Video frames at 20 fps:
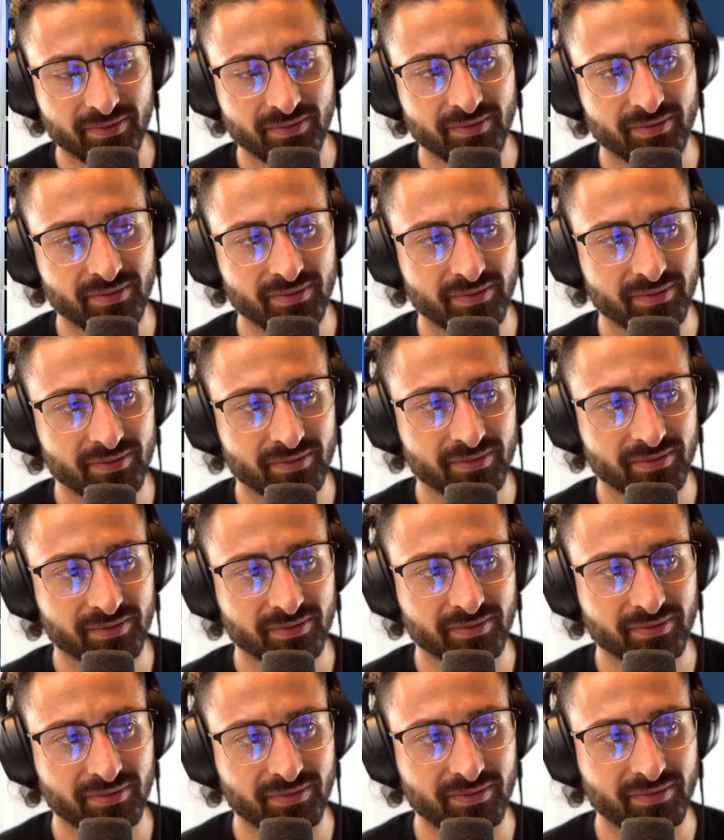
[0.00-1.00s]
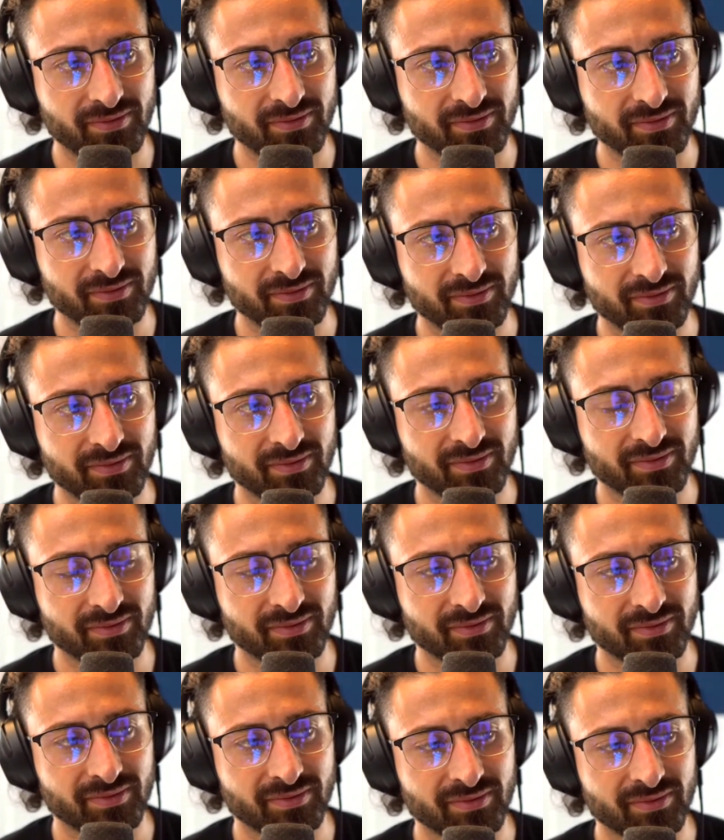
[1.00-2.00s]

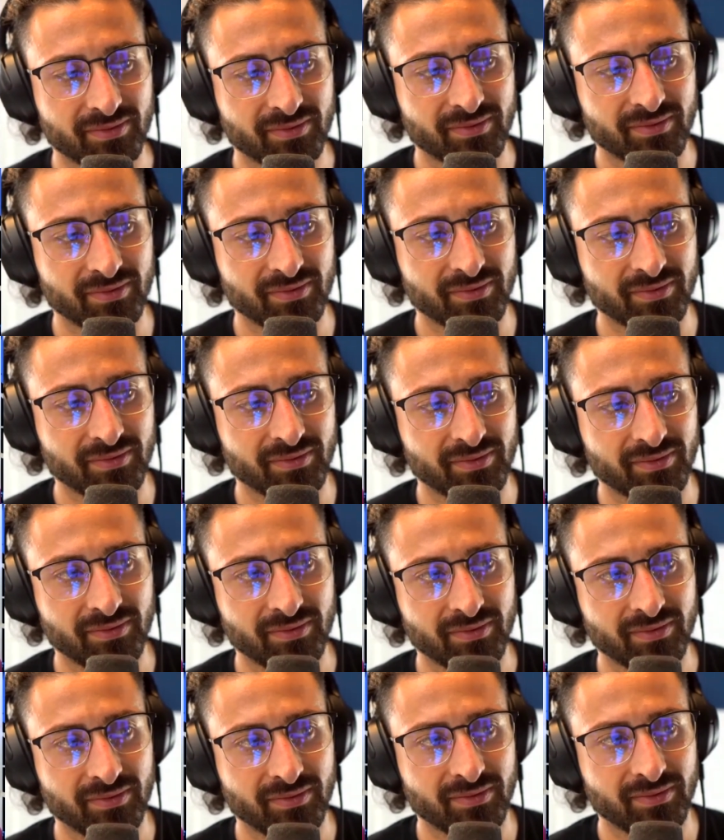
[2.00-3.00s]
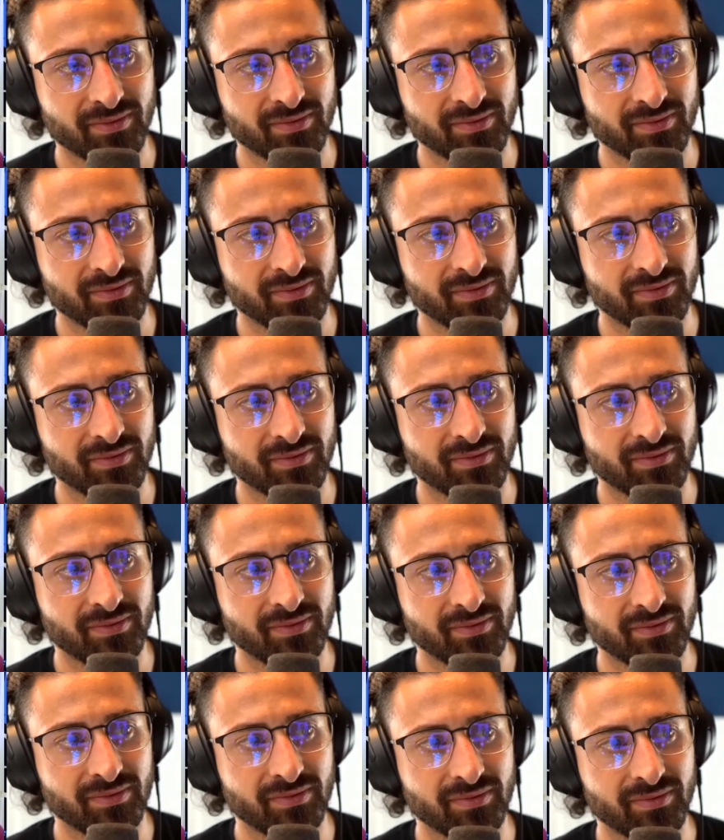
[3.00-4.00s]

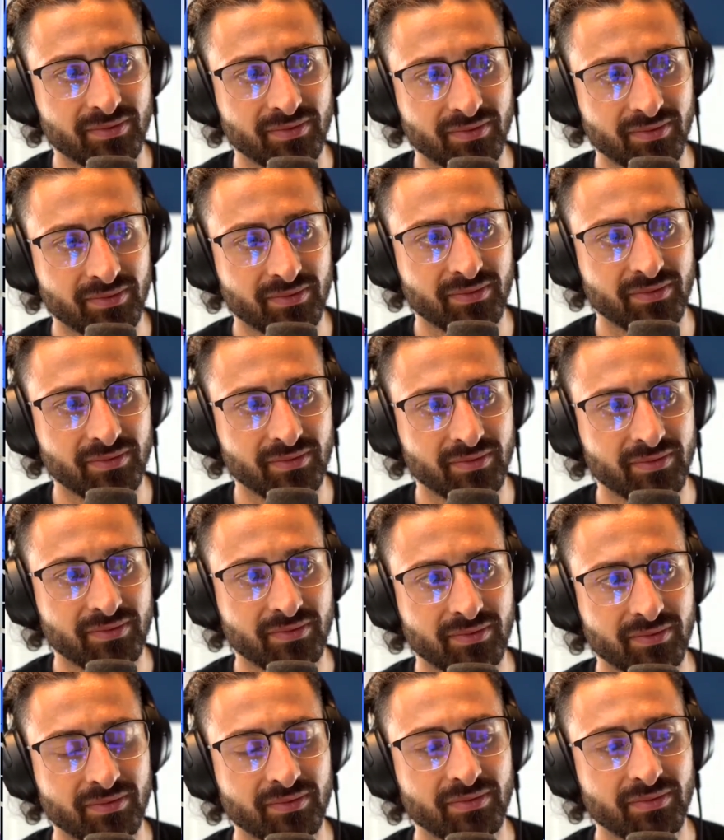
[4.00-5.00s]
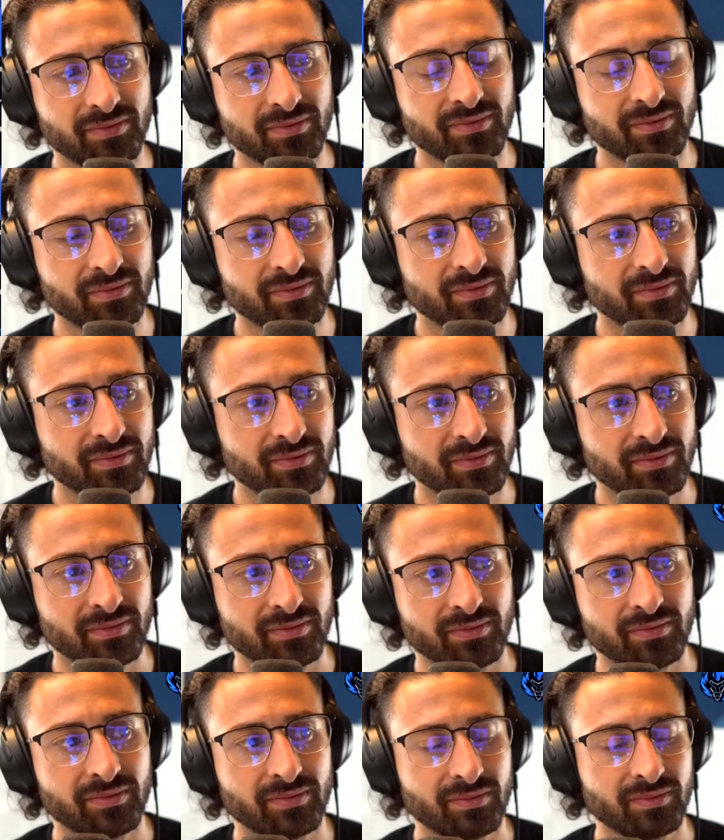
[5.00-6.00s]

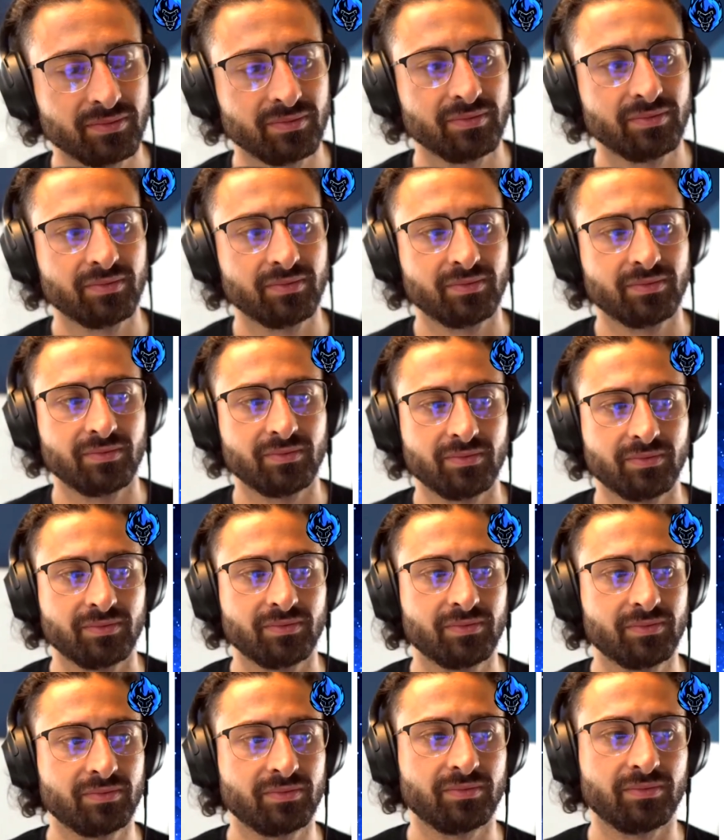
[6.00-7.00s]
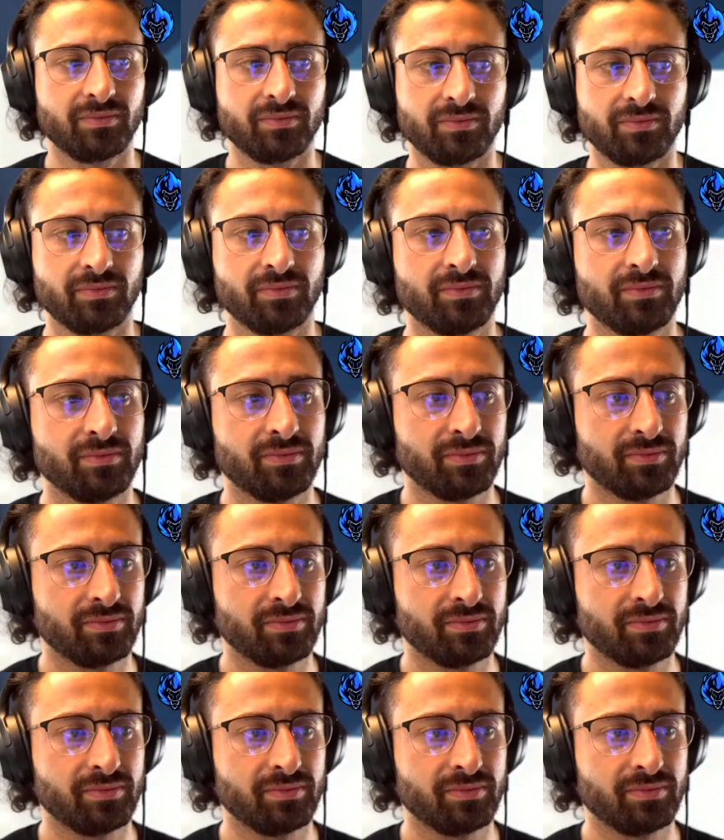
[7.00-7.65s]
[no speech]